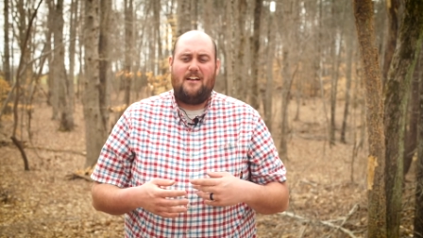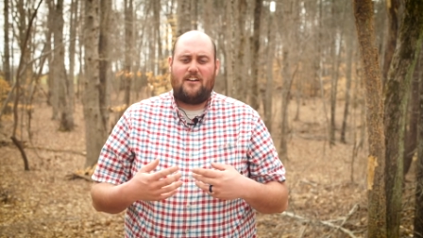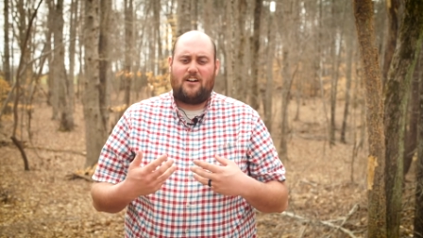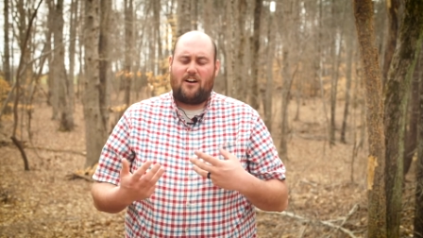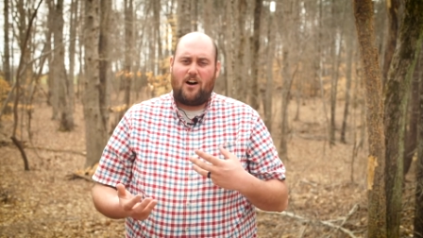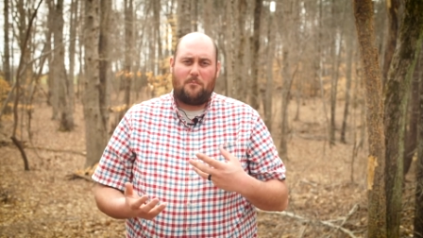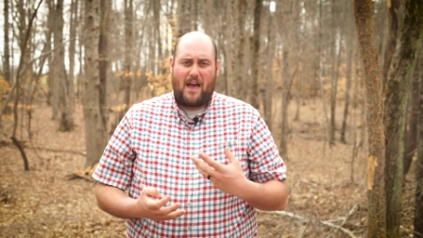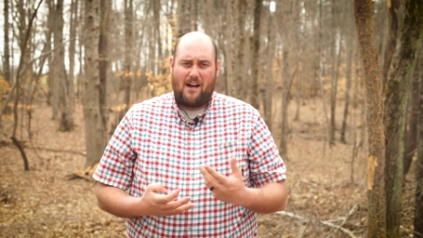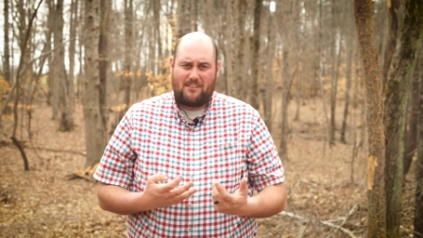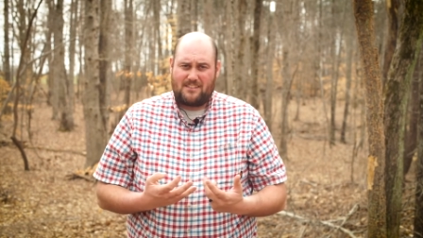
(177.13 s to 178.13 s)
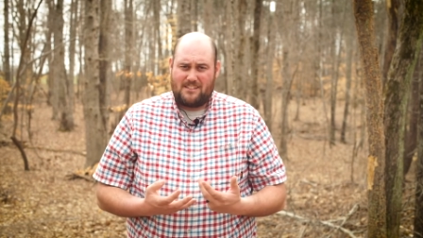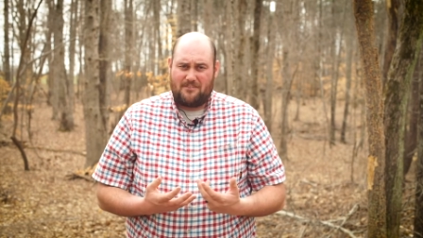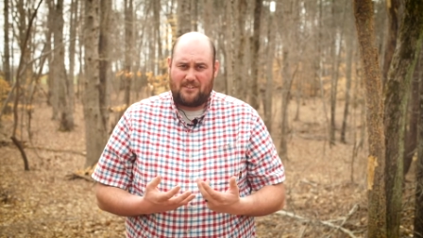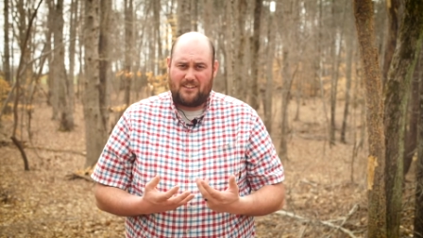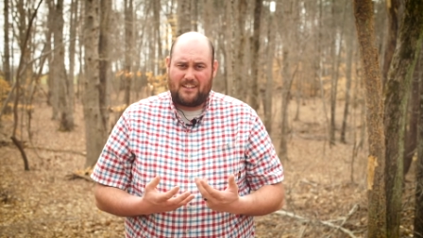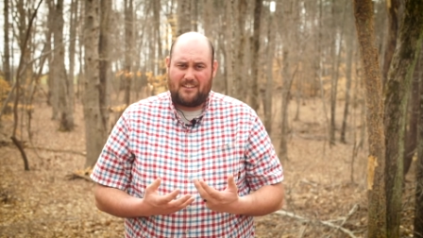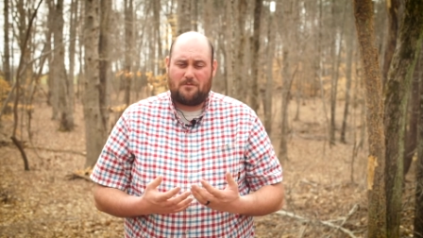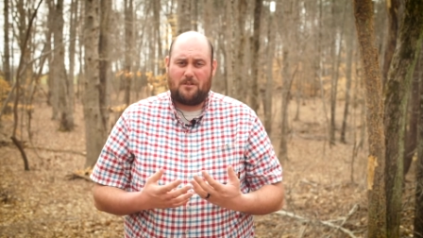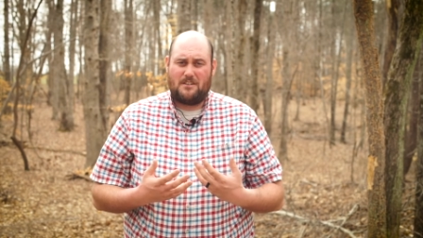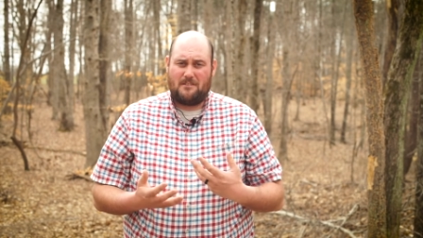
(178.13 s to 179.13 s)
they're all balanced differently
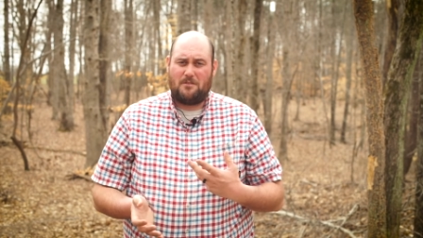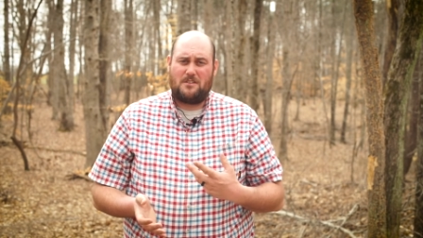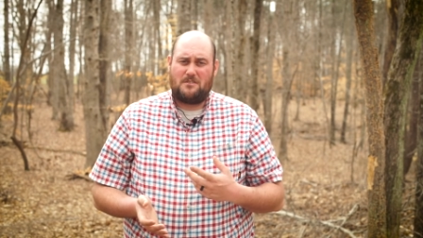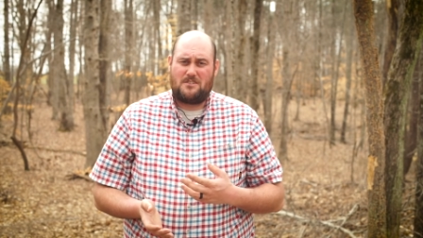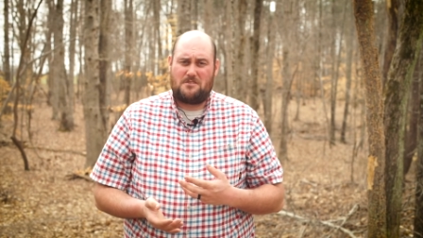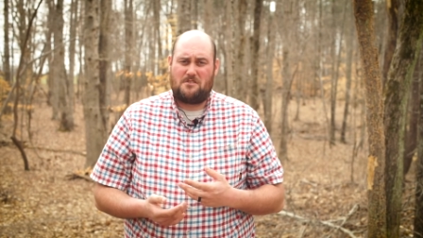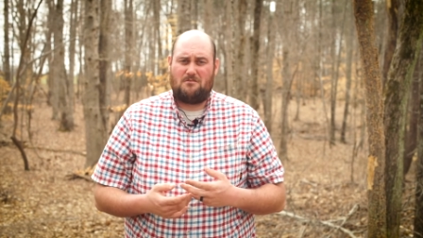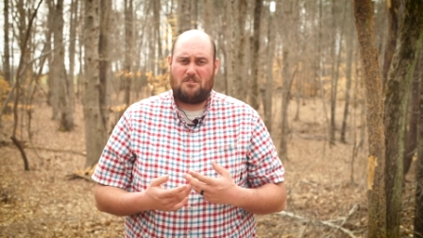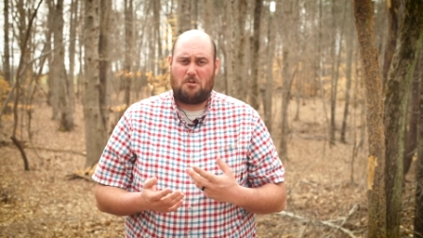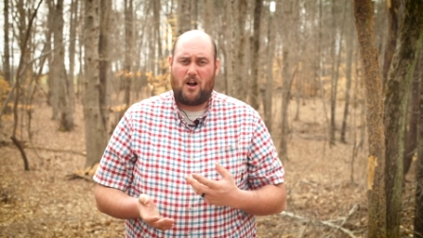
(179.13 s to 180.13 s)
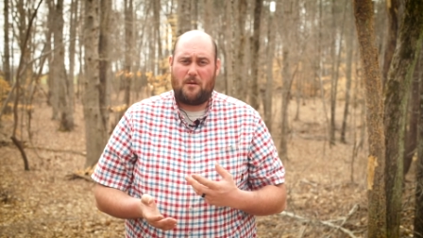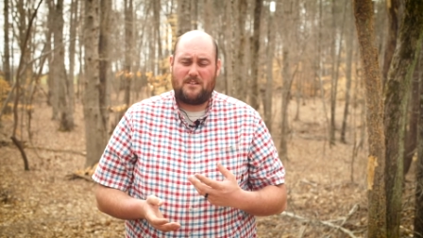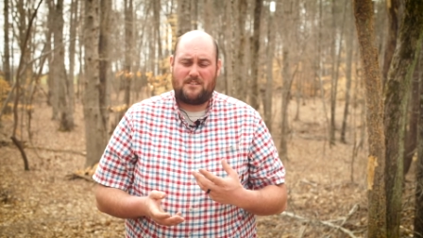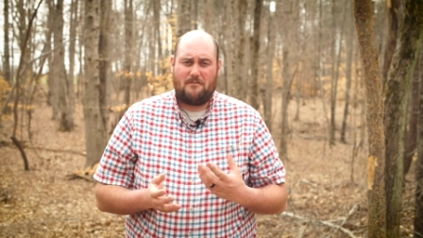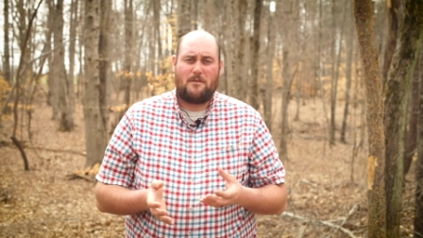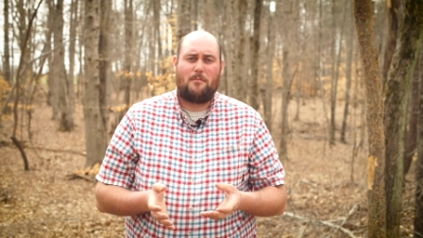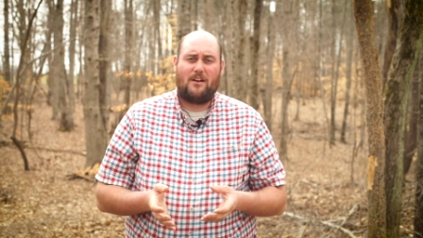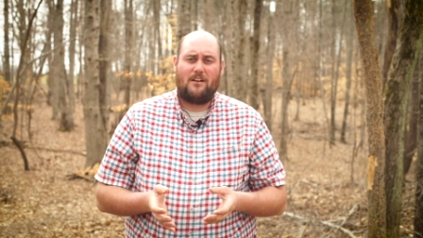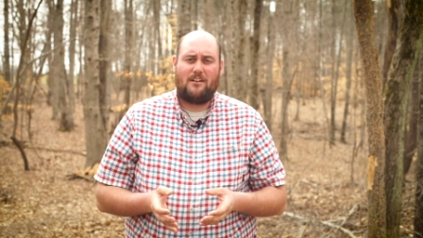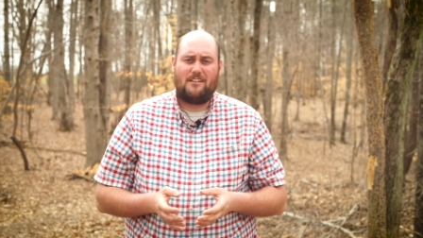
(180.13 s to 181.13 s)
for different nutritional requirements of the
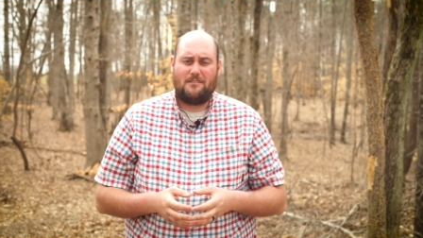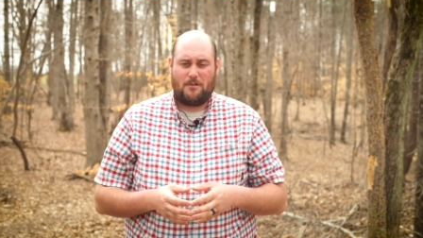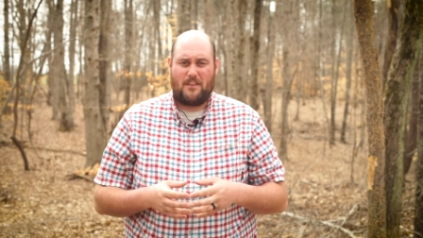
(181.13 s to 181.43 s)
bird when